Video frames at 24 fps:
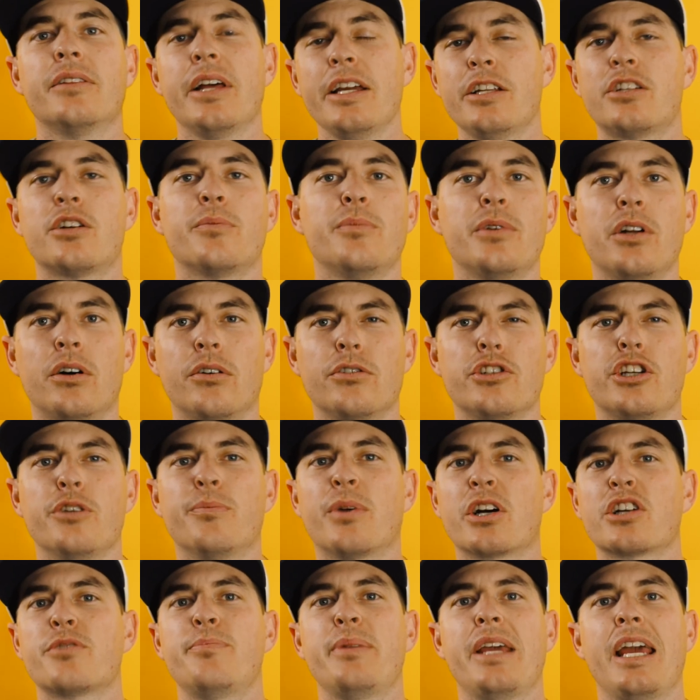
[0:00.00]
In lay terminology,
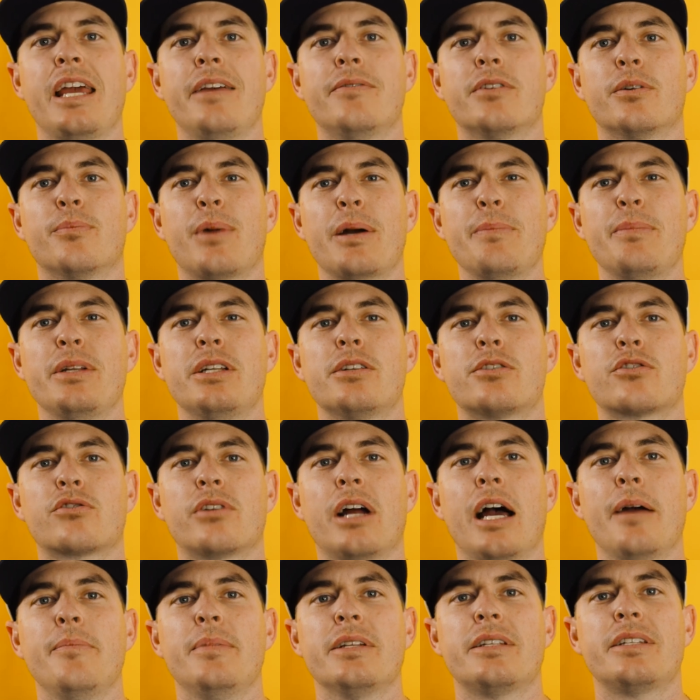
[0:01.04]
Mark's behavior might be
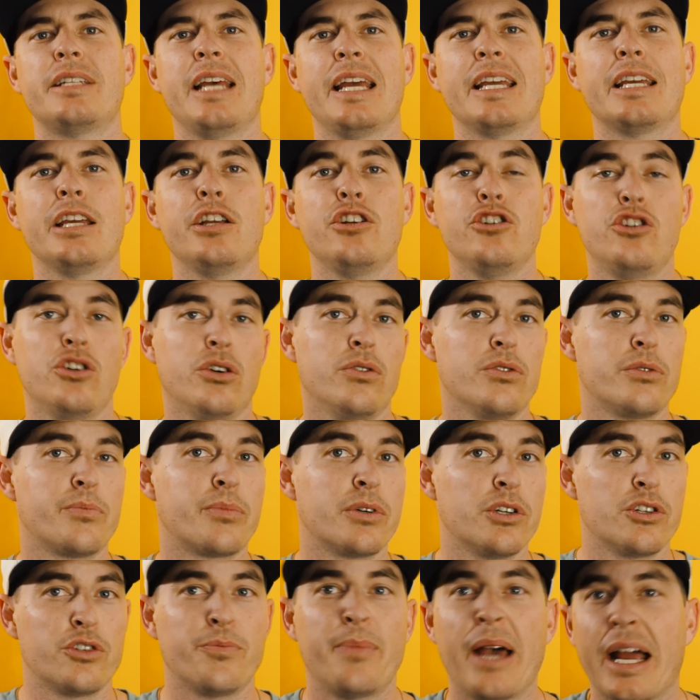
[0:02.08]
described as taking Joe's
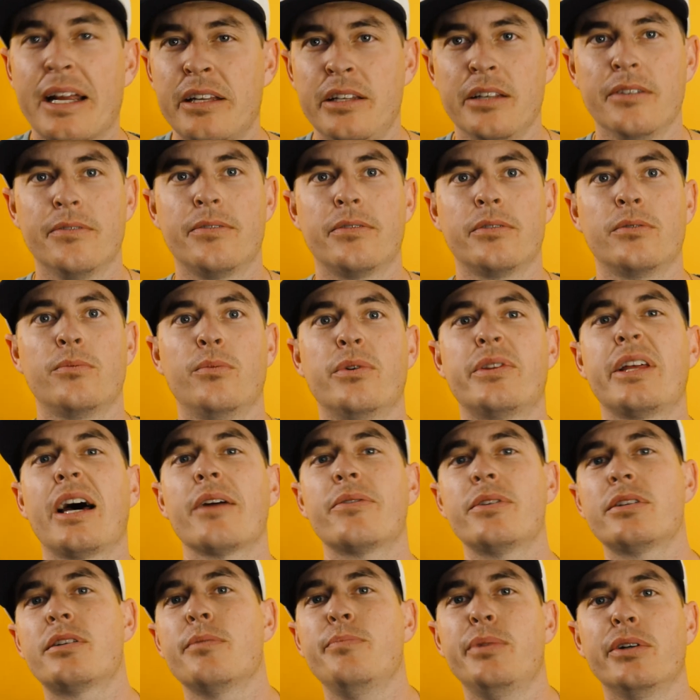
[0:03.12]
perspective.
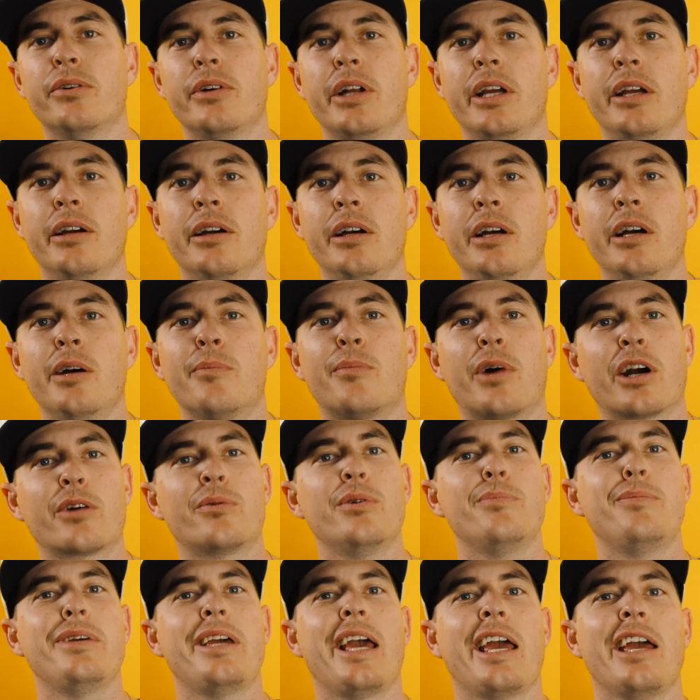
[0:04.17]
Without this ability,
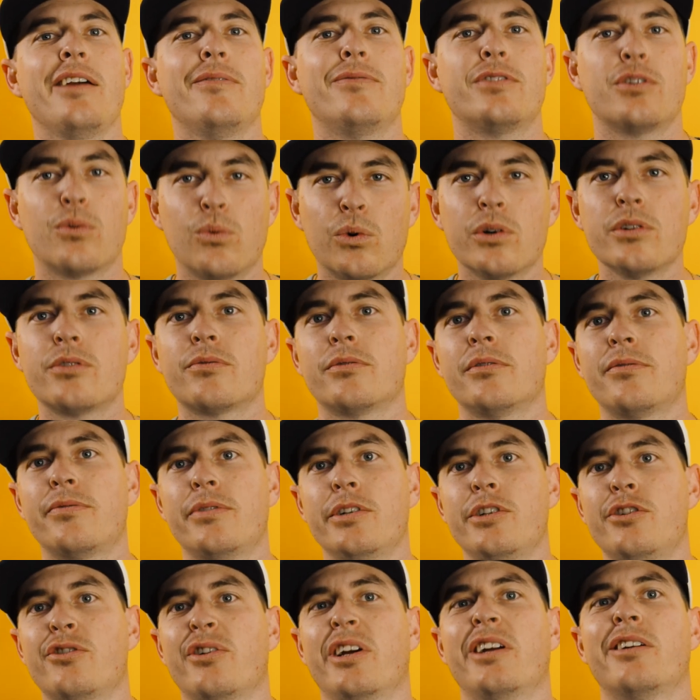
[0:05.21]
Mark would behave towards the
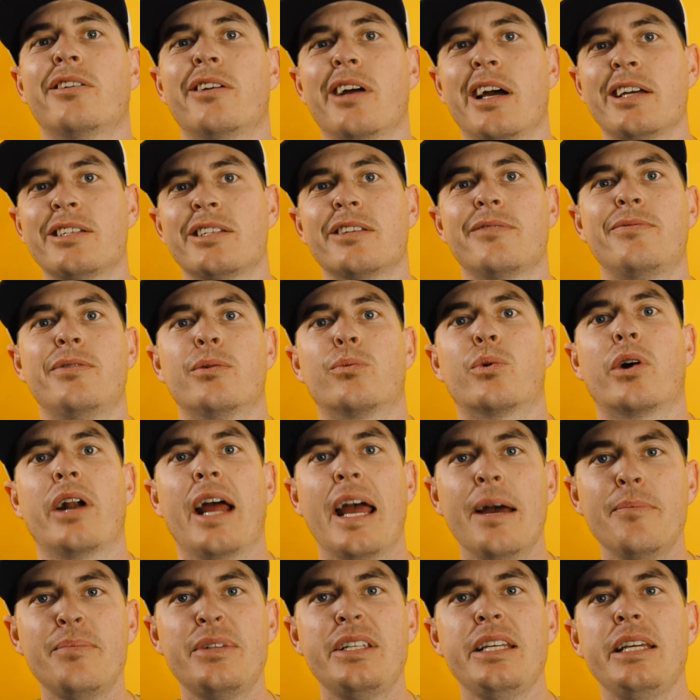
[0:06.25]
refrigerator as if it
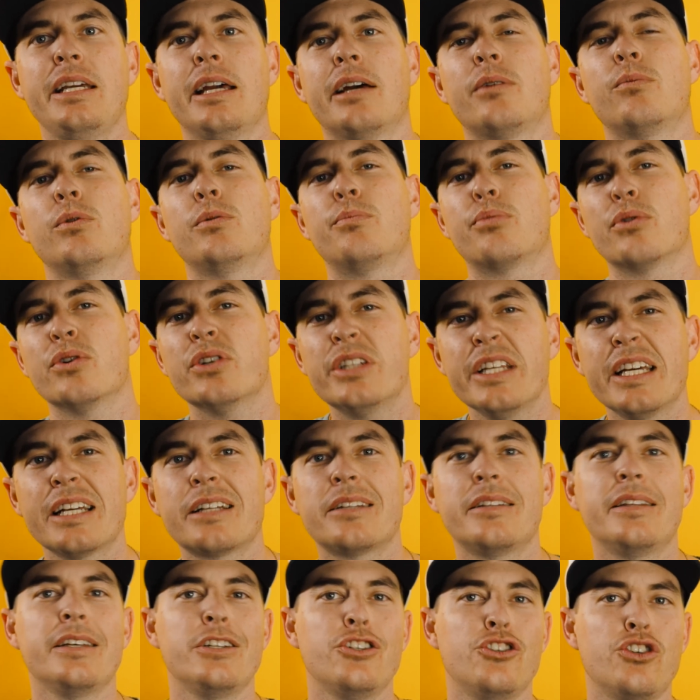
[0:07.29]
were empty and would
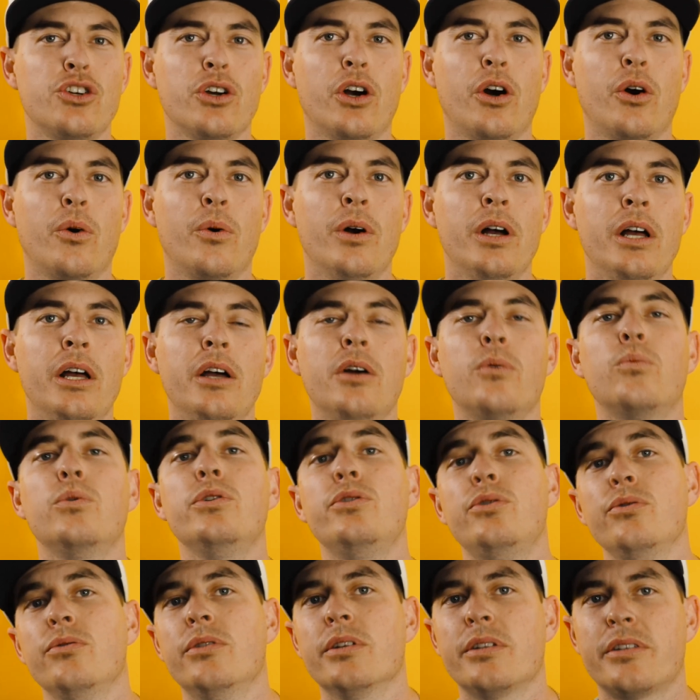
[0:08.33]
predict that Joe
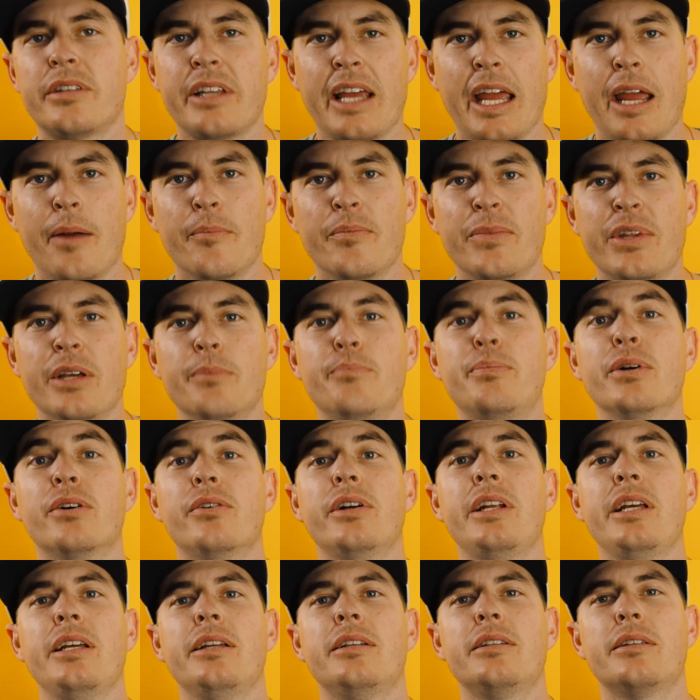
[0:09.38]
would do the same. The
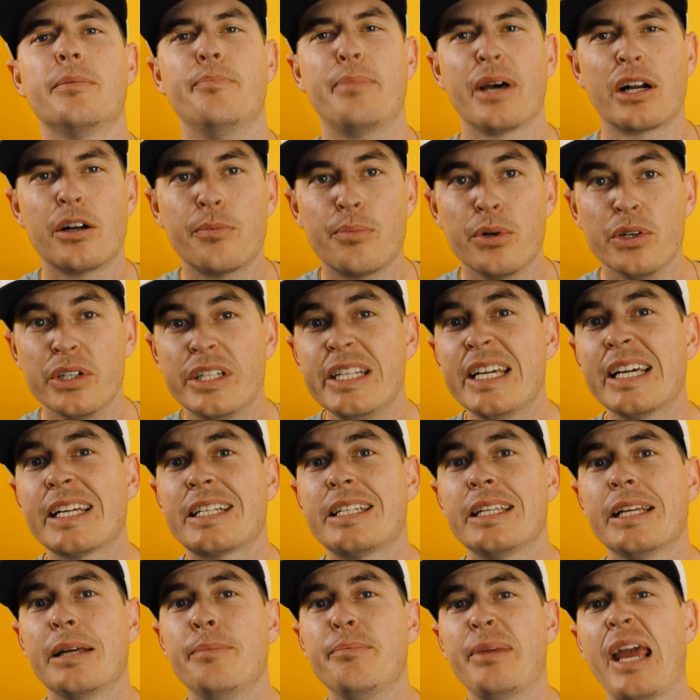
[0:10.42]
ability to better
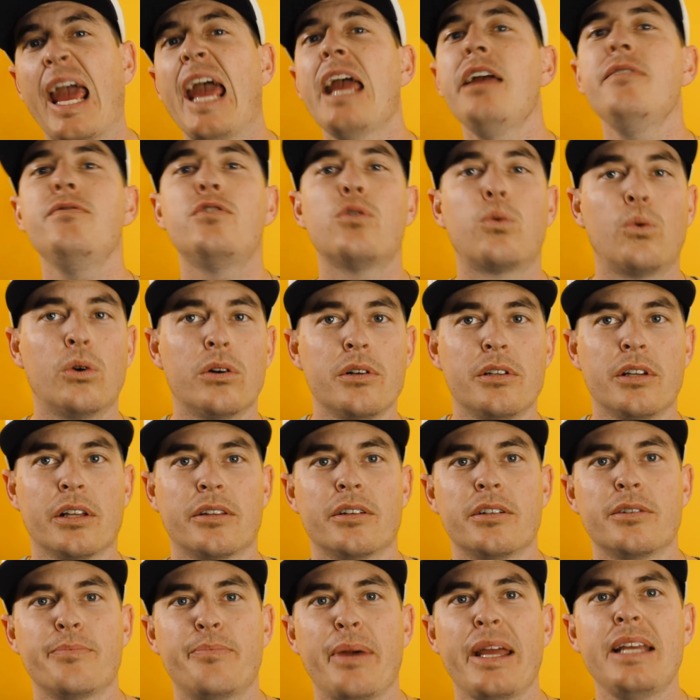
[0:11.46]
predict and behave towards
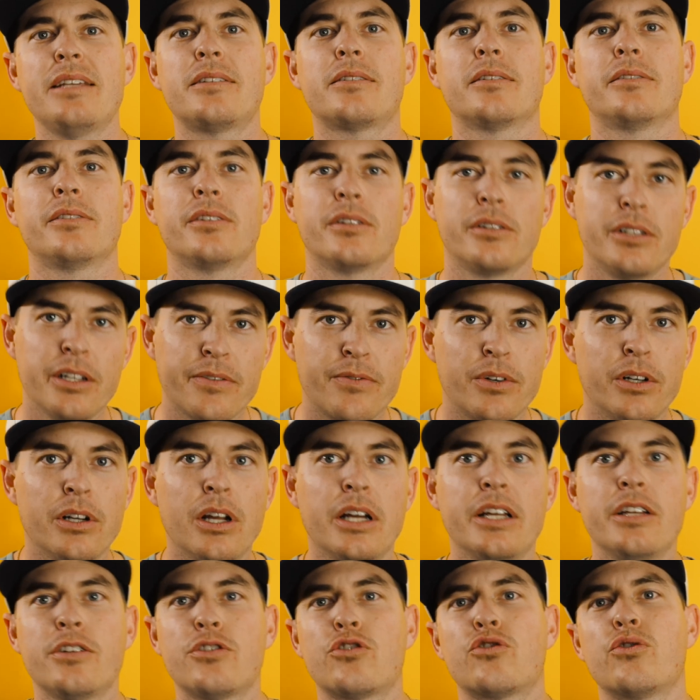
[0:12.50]
others based on their their
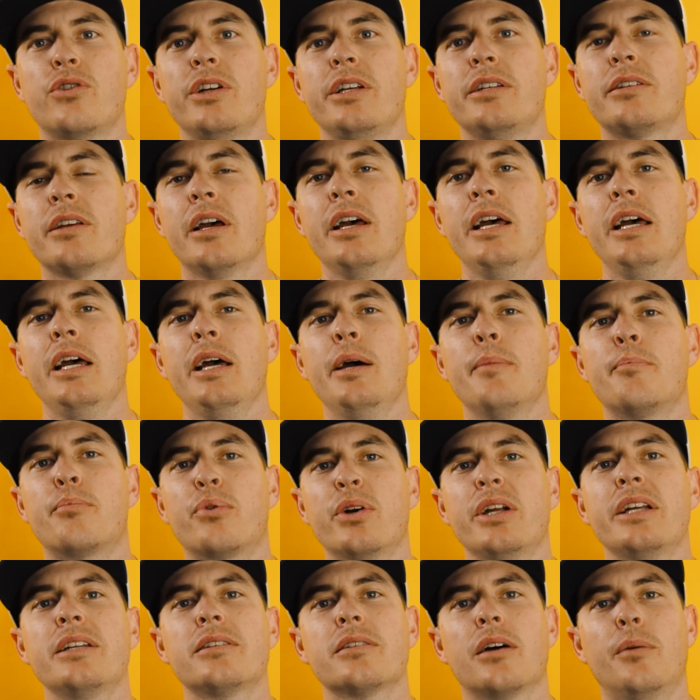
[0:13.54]
different histories
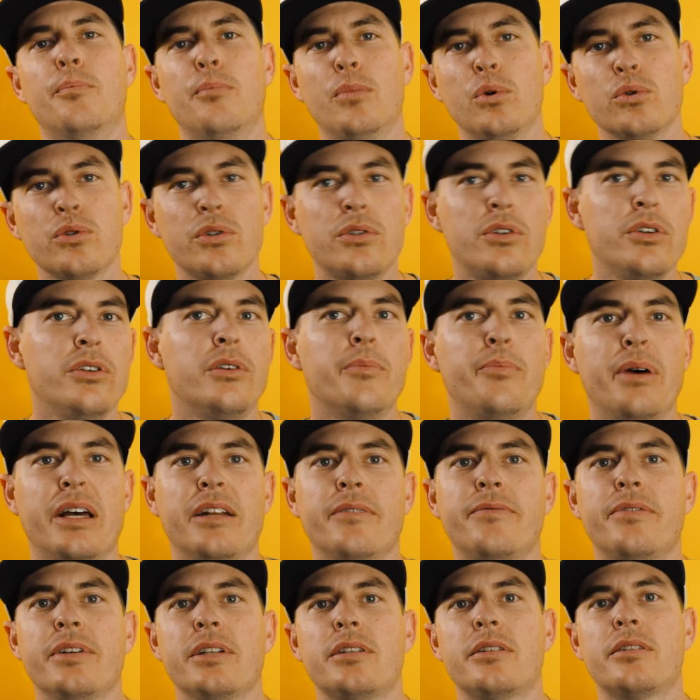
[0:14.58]
brings a multitude of
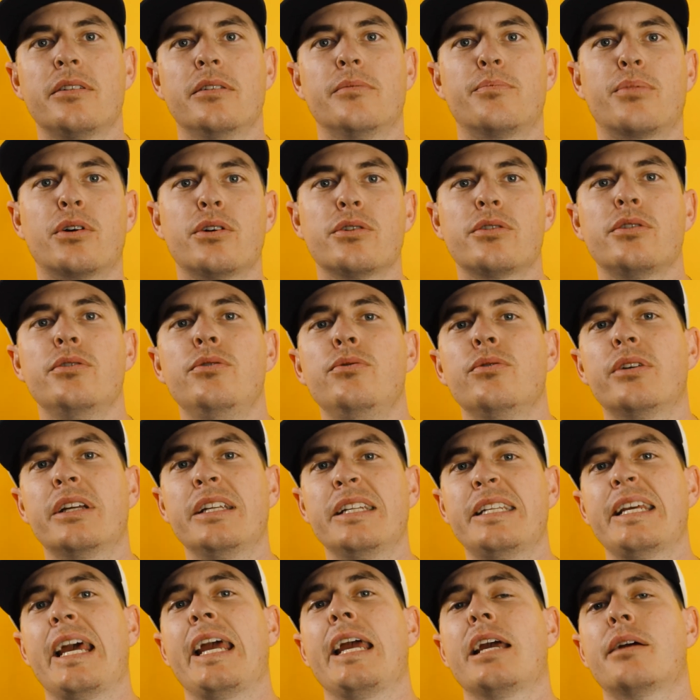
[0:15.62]
benefits to the person who
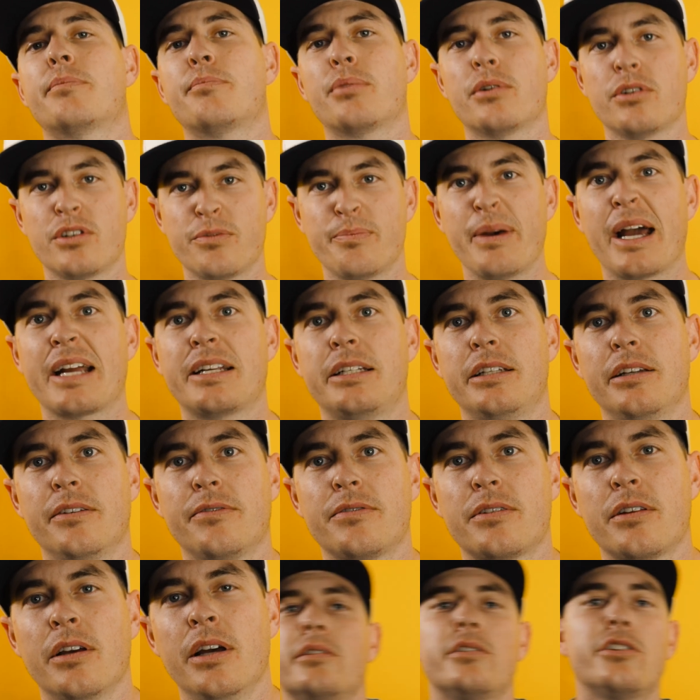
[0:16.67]
can take
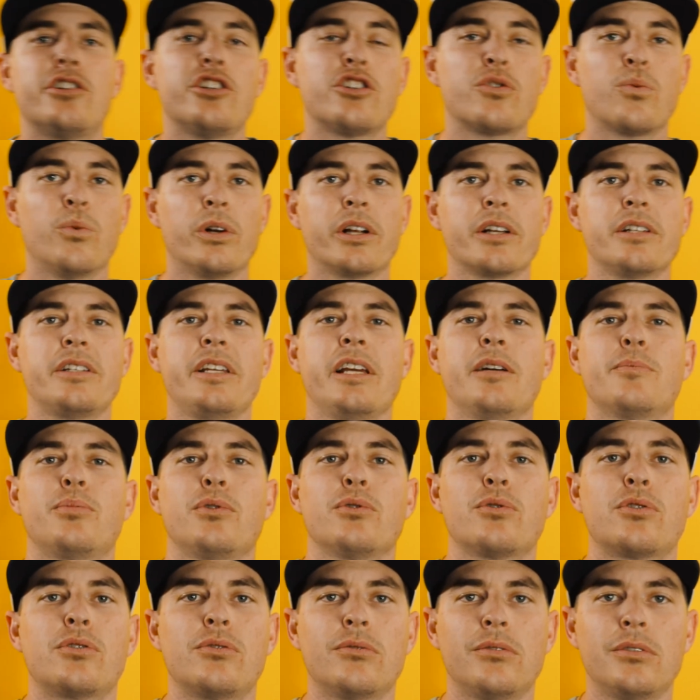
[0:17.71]
perspectives. This is just one
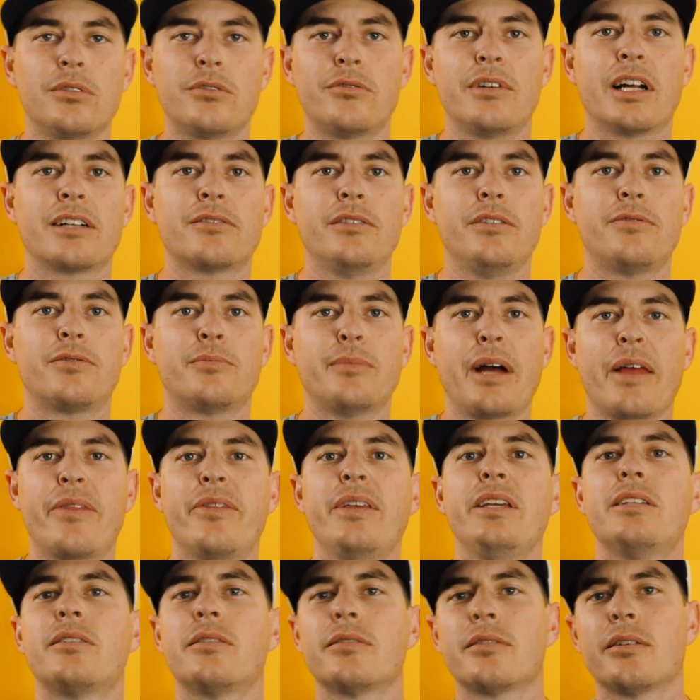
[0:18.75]
example stolen directly from my
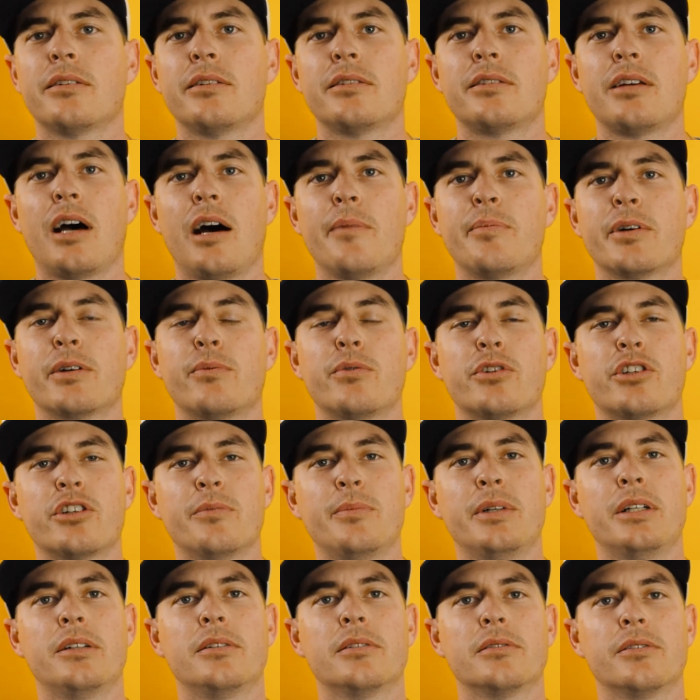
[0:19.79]
thesis on the topic, which
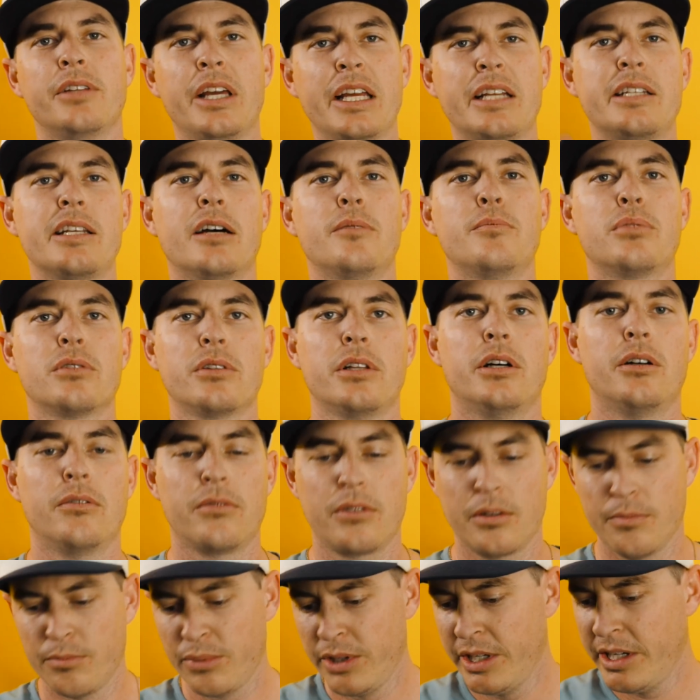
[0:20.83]
I'm gonna link down below.
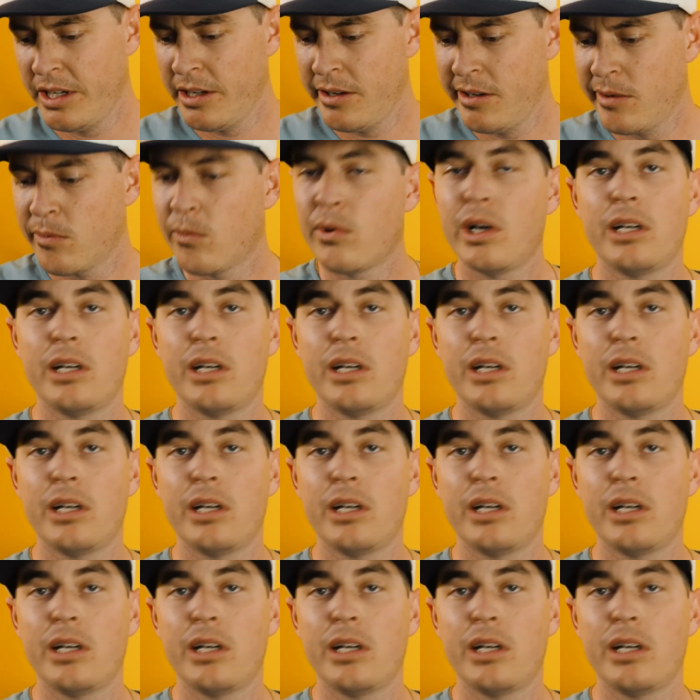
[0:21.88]
Completed it